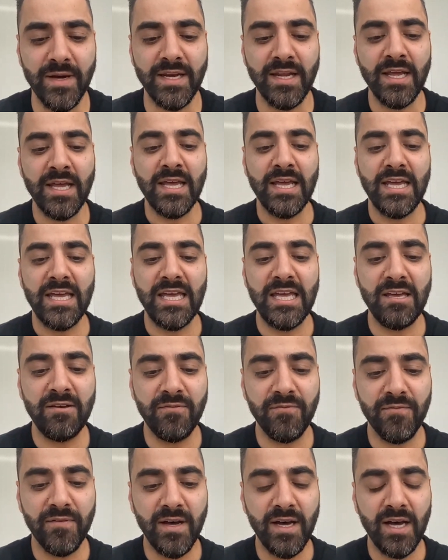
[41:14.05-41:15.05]
But
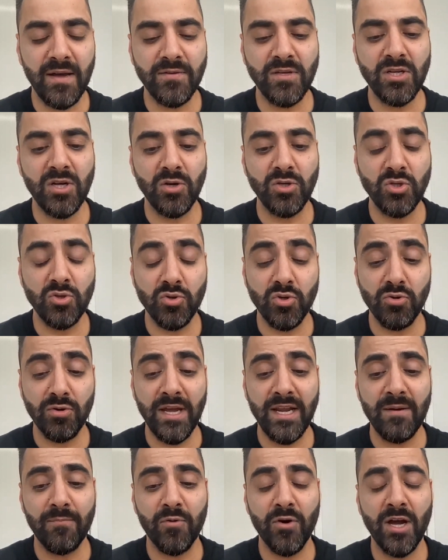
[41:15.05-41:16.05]
if you
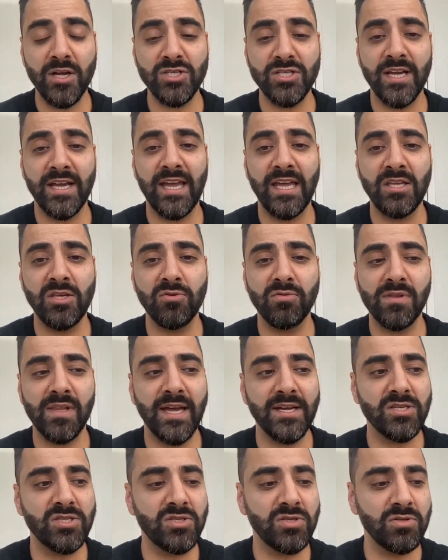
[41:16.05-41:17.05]
create a project and you'd
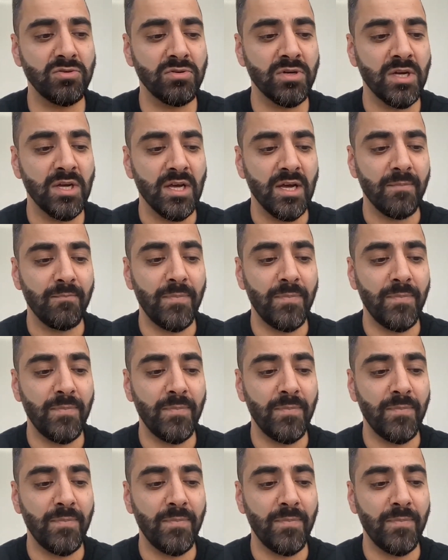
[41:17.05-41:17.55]
like to